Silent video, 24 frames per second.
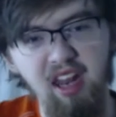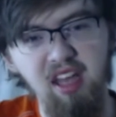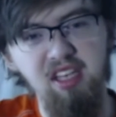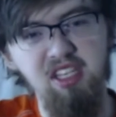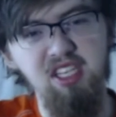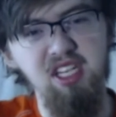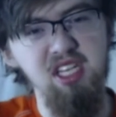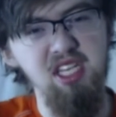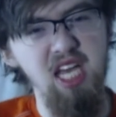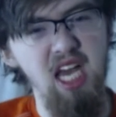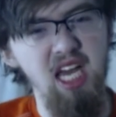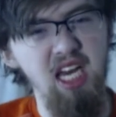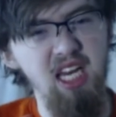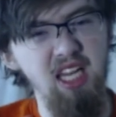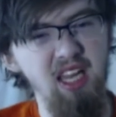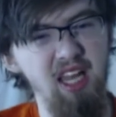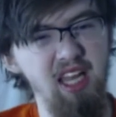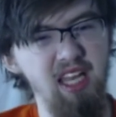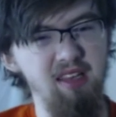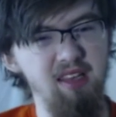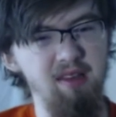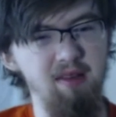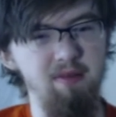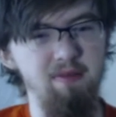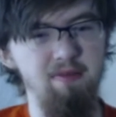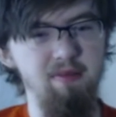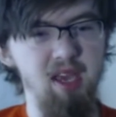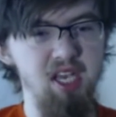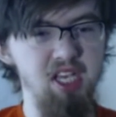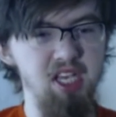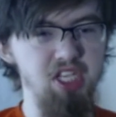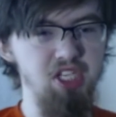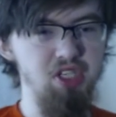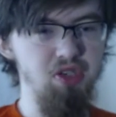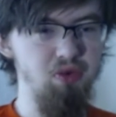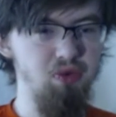it just kind of like
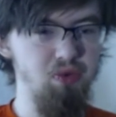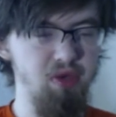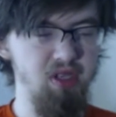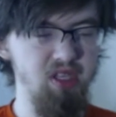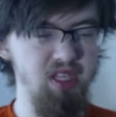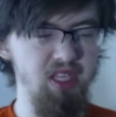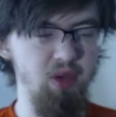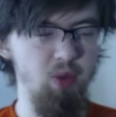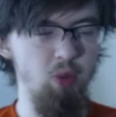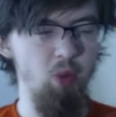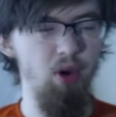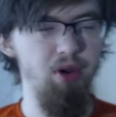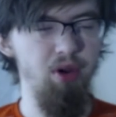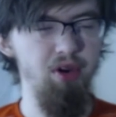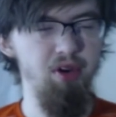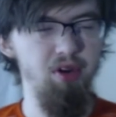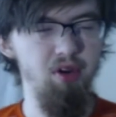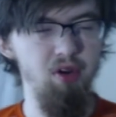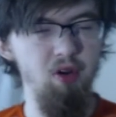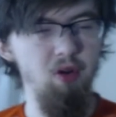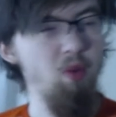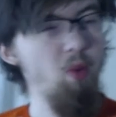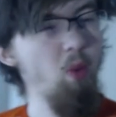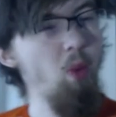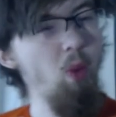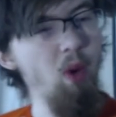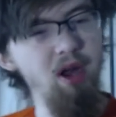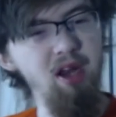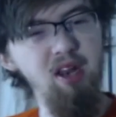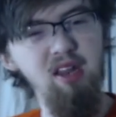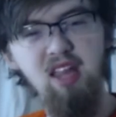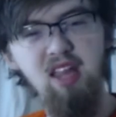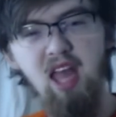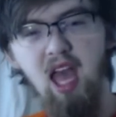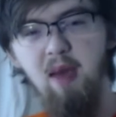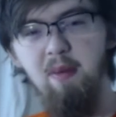makes you really wonder what
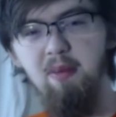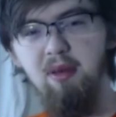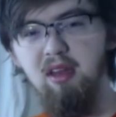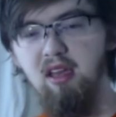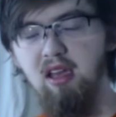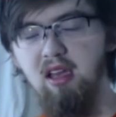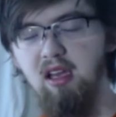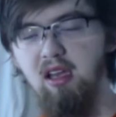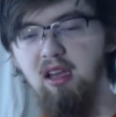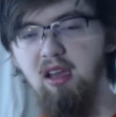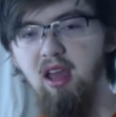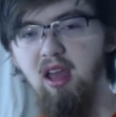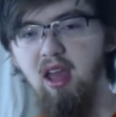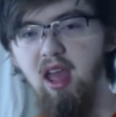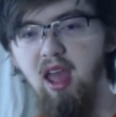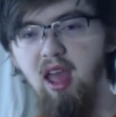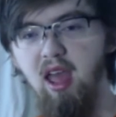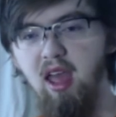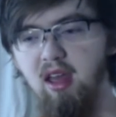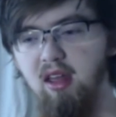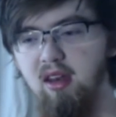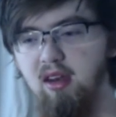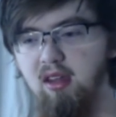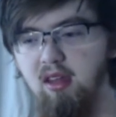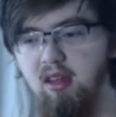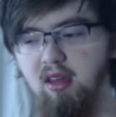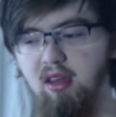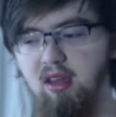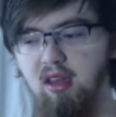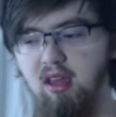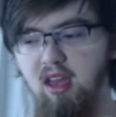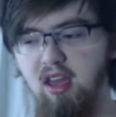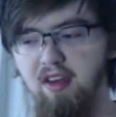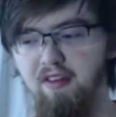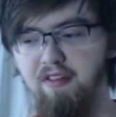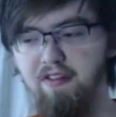is happening. And
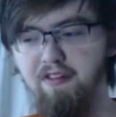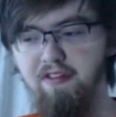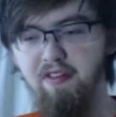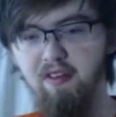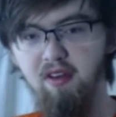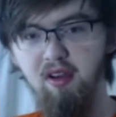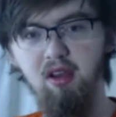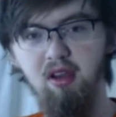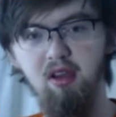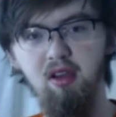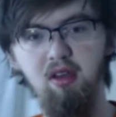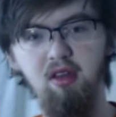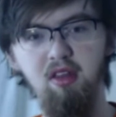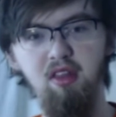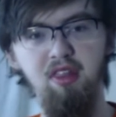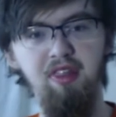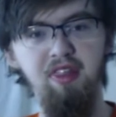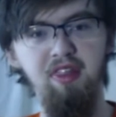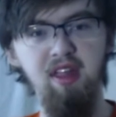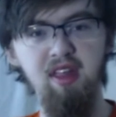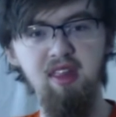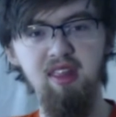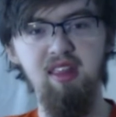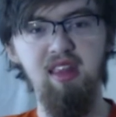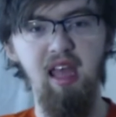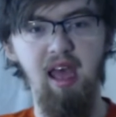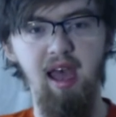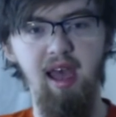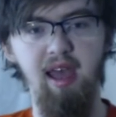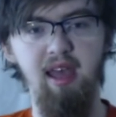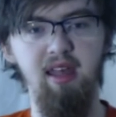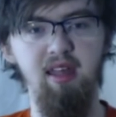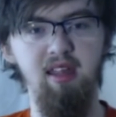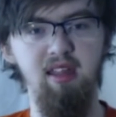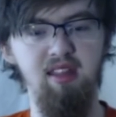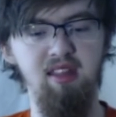if this
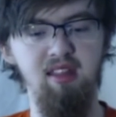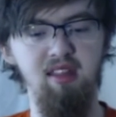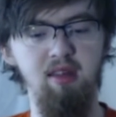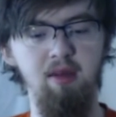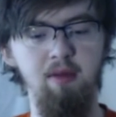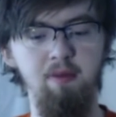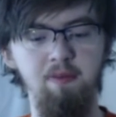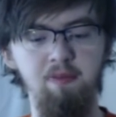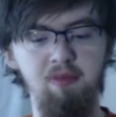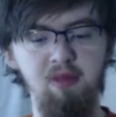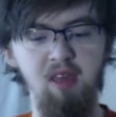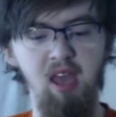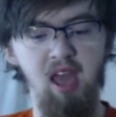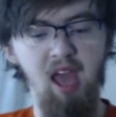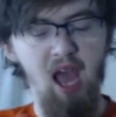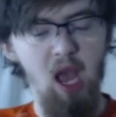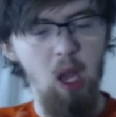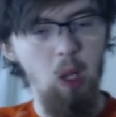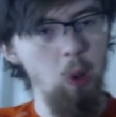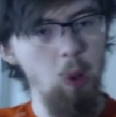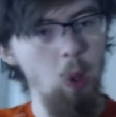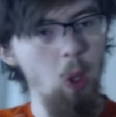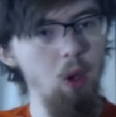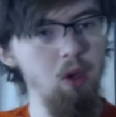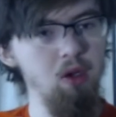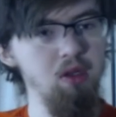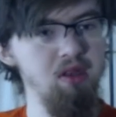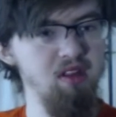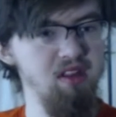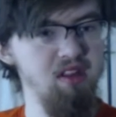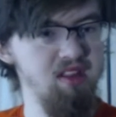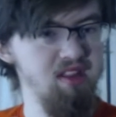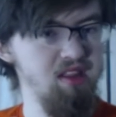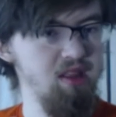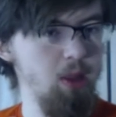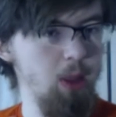dies, how long
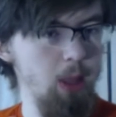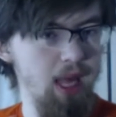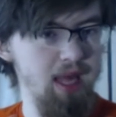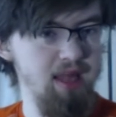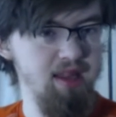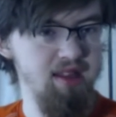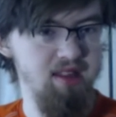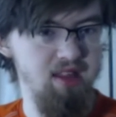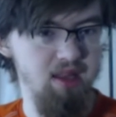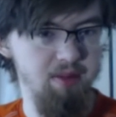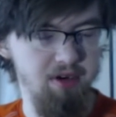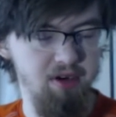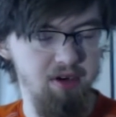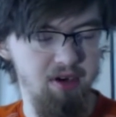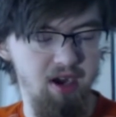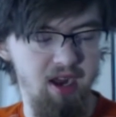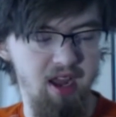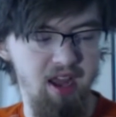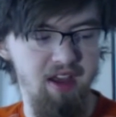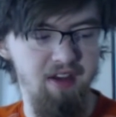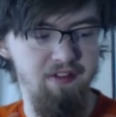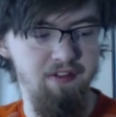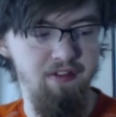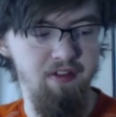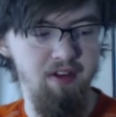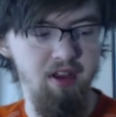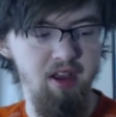does the last summoner have?